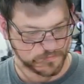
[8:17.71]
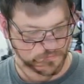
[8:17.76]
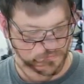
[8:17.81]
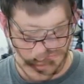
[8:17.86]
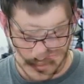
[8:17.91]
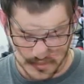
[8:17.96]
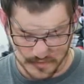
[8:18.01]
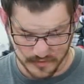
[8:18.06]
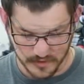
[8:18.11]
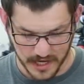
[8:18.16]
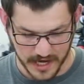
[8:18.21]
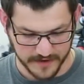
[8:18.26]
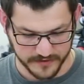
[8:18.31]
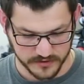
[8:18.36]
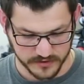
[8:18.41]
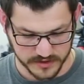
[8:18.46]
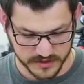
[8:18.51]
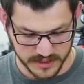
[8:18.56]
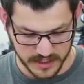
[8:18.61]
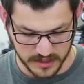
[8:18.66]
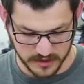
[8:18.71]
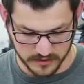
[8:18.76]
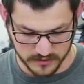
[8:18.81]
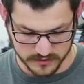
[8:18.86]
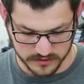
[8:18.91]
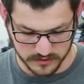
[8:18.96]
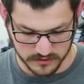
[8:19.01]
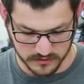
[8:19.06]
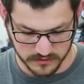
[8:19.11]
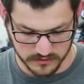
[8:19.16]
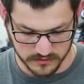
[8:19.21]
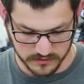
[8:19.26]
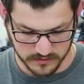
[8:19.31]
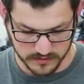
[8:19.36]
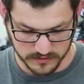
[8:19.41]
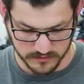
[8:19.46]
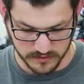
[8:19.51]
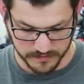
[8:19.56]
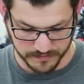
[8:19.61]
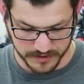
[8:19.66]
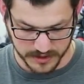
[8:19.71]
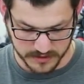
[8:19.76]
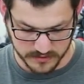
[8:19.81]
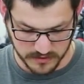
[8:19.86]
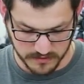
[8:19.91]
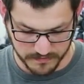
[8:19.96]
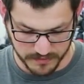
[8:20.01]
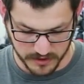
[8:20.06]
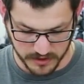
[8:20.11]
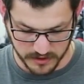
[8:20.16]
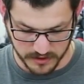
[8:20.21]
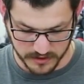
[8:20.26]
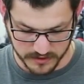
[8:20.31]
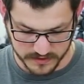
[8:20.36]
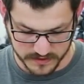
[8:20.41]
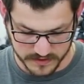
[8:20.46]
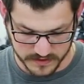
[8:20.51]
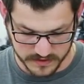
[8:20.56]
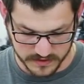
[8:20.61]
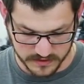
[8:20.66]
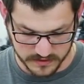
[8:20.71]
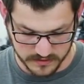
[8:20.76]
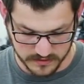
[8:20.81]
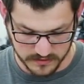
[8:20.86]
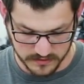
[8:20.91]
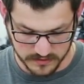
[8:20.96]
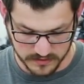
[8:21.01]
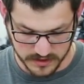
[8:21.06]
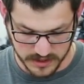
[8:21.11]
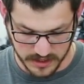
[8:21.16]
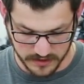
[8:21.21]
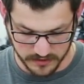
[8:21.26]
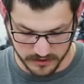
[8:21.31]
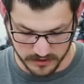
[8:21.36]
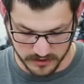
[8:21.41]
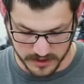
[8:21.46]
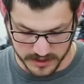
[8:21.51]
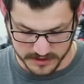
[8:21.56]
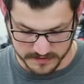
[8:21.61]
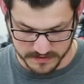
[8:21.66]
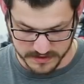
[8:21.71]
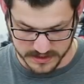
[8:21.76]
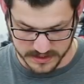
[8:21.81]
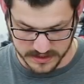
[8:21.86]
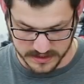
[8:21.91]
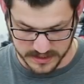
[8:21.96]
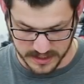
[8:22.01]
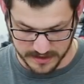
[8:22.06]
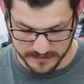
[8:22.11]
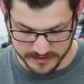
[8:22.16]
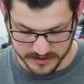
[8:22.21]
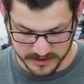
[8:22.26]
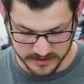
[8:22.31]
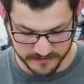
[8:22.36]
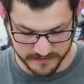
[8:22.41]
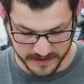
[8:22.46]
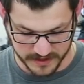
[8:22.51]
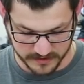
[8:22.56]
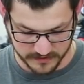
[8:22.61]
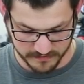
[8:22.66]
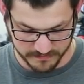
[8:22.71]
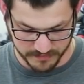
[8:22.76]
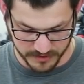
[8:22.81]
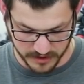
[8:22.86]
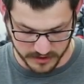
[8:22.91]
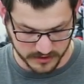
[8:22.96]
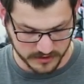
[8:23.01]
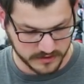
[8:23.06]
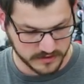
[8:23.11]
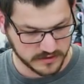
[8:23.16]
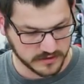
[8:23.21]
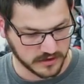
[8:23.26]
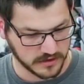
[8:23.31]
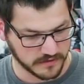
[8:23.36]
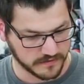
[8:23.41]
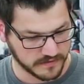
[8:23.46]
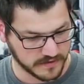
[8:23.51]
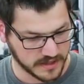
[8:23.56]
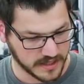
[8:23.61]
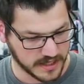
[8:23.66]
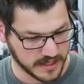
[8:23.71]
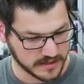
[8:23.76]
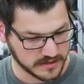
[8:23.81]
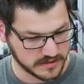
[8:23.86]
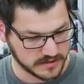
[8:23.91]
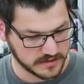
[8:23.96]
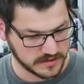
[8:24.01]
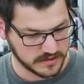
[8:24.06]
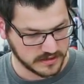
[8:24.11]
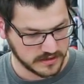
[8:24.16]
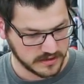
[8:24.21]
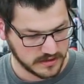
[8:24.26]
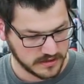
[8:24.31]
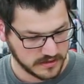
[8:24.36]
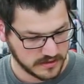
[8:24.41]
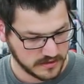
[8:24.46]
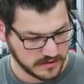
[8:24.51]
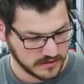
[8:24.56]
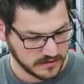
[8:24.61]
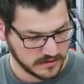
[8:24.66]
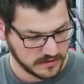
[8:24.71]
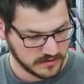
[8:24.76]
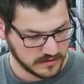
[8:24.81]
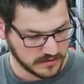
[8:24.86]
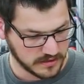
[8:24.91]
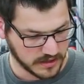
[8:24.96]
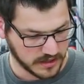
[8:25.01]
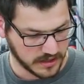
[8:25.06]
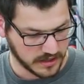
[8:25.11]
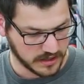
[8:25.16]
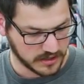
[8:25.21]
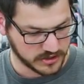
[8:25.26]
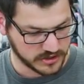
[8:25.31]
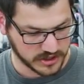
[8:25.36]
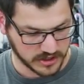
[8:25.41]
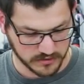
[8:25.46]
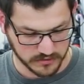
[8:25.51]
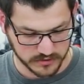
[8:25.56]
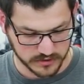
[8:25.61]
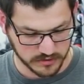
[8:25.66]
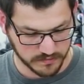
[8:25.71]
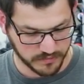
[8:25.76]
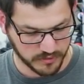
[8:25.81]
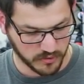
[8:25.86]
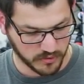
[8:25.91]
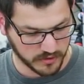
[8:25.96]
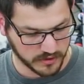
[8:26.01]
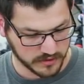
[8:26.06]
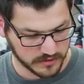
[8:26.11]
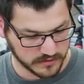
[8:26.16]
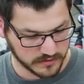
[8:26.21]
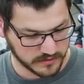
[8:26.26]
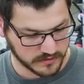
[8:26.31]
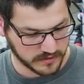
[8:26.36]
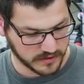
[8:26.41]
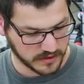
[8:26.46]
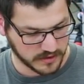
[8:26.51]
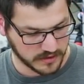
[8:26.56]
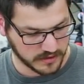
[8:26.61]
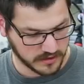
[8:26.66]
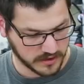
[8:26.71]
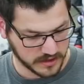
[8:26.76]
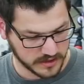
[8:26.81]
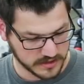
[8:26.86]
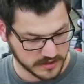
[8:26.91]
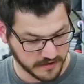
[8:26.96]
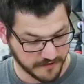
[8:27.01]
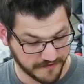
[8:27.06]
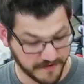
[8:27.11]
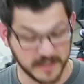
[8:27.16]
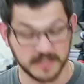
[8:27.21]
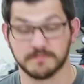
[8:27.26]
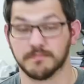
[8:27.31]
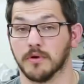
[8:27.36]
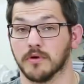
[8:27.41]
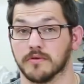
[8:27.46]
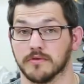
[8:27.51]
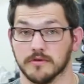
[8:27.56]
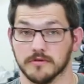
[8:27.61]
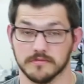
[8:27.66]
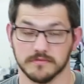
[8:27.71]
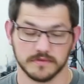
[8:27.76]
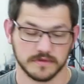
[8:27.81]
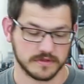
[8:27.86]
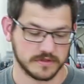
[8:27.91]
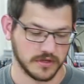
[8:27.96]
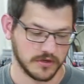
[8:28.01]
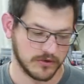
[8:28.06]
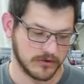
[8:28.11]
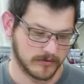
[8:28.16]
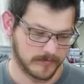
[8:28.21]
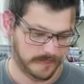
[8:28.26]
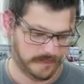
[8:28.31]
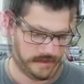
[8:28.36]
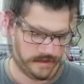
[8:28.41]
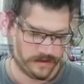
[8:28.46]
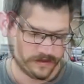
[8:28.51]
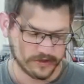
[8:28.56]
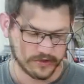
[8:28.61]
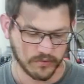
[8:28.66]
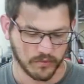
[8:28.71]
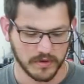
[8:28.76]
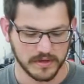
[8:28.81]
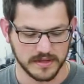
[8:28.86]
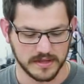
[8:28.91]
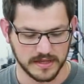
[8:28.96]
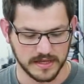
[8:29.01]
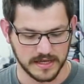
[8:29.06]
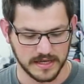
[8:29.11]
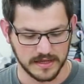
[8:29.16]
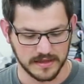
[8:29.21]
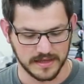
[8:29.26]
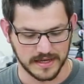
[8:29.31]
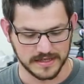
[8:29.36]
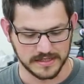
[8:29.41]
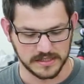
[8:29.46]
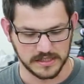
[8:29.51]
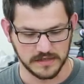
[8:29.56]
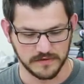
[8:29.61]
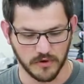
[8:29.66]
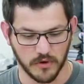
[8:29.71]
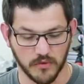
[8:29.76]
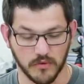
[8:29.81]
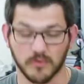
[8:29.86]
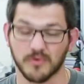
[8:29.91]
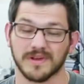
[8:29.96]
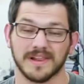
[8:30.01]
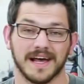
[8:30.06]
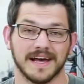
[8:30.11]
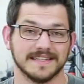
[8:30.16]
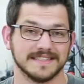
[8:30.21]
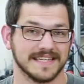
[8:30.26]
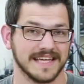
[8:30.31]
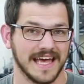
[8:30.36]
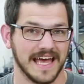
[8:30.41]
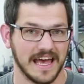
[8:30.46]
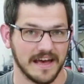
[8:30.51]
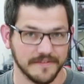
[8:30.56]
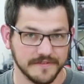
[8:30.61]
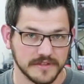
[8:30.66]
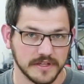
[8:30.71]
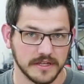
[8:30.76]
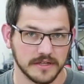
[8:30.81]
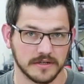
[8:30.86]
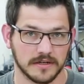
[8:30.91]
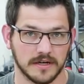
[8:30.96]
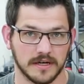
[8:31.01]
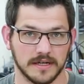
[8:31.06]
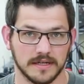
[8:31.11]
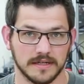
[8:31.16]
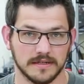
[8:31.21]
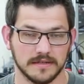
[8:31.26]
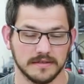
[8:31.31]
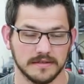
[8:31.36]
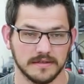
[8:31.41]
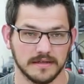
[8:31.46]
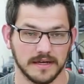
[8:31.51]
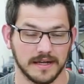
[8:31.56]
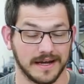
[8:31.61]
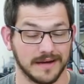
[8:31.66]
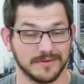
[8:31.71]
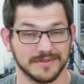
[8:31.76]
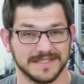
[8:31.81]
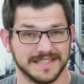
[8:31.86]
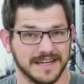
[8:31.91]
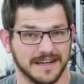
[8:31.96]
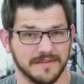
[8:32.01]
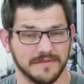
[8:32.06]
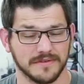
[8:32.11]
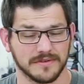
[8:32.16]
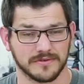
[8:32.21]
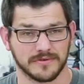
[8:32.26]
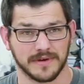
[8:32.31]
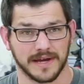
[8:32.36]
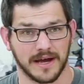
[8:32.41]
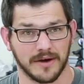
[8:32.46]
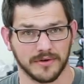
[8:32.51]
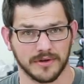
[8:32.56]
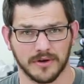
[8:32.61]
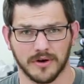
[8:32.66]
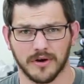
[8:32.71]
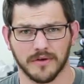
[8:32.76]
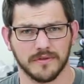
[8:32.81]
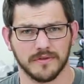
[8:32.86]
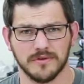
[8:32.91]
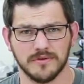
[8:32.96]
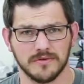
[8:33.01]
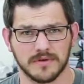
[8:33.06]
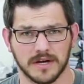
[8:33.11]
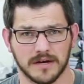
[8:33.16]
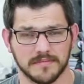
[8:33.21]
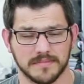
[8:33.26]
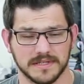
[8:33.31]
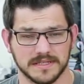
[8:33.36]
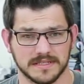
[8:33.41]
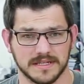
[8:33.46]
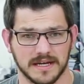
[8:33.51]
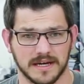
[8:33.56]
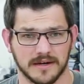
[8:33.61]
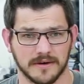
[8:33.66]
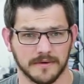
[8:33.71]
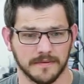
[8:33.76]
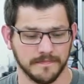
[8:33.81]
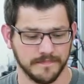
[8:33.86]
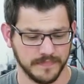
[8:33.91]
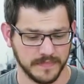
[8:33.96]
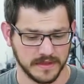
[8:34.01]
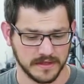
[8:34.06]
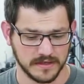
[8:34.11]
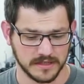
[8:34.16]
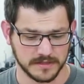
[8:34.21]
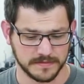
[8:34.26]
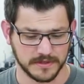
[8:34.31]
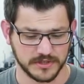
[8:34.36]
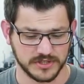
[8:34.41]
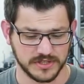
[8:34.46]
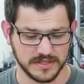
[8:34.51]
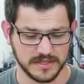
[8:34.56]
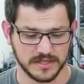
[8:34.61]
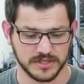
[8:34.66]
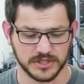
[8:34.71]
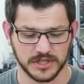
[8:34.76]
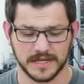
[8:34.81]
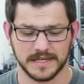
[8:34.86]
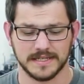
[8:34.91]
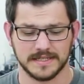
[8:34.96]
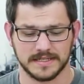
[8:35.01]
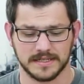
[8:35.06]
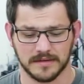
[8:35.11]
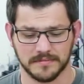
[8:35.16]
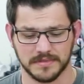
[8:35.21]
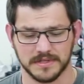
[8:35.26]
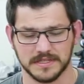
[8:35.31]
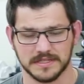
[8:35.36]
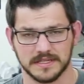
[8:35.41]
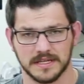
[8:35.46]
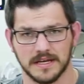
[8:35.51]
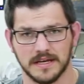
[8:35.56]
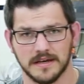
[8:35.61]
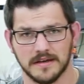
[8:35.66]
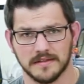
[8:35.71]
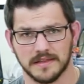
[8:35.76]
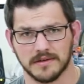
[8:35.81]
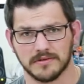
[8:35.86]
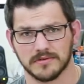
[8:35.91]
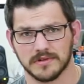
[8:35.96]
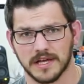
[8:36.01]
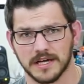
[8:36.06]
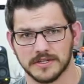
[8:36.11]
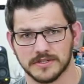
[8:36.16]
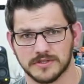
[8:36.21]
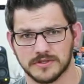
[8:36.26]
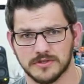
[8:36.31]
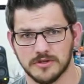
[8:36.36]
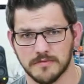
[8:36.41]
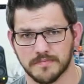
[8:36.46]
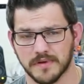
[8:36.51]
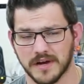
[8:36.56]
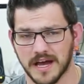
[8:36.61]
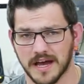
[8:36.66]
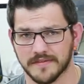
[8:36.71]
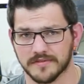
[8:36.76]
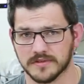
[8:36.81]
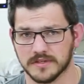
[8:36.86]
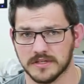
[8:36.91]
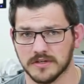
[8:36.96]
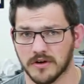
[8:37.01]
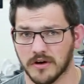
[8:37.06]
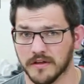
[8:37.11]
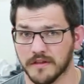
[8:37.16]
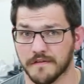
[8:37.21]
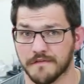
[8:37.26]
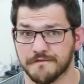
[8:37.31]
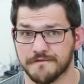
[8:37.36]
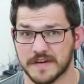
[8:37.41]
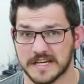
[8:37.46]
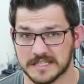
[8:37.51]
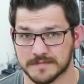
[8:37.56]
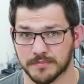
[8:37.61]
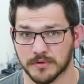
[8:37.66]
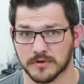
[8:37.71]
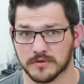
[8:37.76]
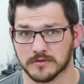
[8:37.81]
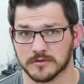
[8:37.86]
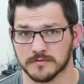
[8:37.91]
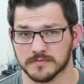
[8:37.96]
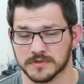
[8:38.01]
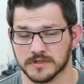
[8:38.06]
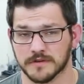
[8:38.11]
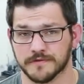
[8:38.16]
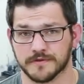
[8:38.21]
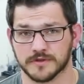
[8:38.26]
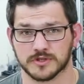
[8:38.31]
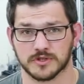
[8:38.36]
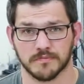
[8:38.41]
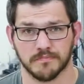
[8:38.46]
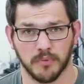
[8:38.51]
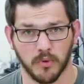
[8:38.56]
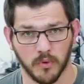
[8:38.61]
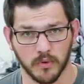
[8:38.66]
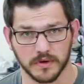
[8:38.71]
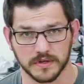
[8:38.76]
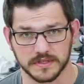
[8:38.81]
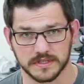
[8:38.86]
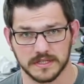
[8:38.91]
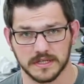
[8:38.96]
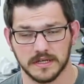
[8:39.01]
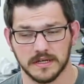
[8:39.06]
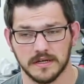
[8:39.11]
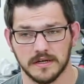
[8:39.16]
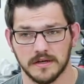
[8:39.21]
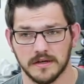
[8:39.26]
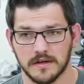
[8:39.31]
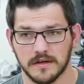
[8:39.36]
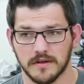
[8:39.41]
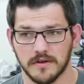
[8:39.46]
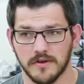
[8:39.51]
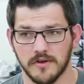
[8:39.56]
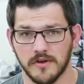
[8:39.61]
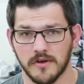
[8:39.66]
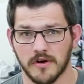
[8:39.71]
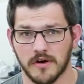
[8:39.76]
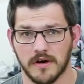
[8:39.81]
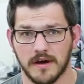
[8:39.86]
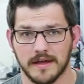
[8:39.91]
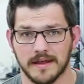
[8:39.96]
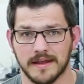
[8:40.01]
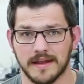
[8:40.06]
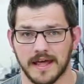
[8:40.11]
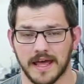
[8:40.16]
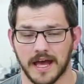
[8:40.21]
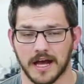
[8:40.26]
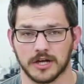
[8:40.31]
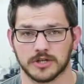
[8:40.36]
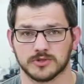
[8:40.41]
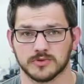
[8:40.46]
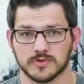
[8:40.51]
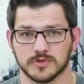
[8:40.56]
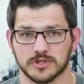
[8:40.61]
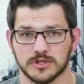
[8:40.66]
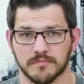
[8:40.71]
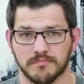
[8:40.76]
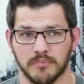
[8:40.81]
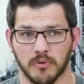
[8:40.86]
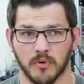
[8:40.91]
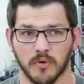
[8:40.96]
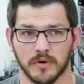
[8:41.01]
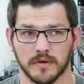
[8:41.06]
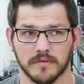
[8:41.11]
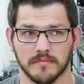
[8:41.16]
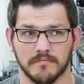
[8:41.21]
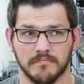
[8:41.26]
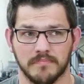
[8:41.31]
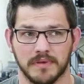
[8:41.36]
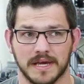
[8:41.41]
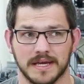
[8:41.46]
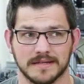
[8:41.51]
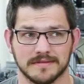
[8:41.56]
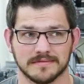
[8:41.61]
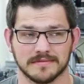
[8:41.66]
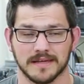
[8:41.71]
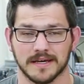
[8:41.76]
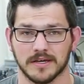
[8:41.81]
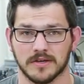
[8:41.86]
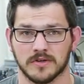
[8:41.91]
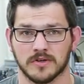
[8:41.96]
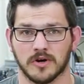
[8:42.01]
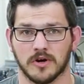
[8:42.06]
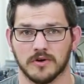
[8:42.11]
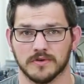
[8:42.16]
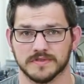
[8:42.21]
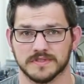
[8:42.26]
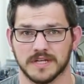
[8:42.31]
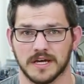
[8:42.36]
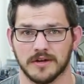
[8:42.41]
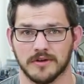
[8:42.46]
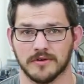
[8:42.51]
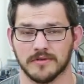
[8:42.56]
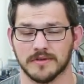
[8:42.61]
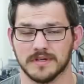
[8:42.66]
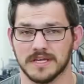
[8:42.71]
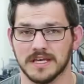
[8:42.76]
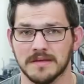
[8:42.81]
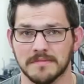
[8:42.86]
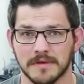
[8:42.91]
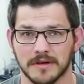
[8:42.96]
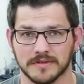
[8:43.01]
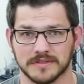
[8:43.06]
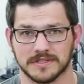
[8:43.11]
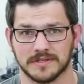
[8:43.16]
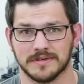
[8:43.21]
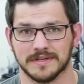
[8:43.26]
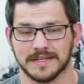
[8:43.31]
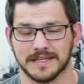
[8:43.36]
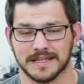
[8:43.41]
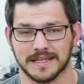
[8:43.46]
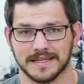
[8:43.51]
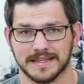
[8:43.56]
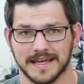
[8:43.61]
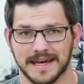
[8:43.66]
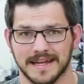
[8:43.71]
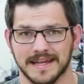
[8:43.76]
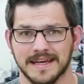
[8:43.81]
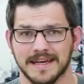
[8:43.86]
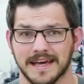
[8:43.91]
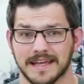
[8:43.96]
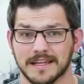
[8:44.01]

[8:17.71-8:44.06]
Tevo after sale, so replacement parts, carrier loss, missing, damaged, defective parts, all of that. And general support, there is the Facebook group. So it's the one thing that Tevo relies heavily on, and I would say in reality, all the new companies now, especially the Chinese companies, they rely super heavily on the Facebook groups for support, not an actual support based like call center or email center or anything like that.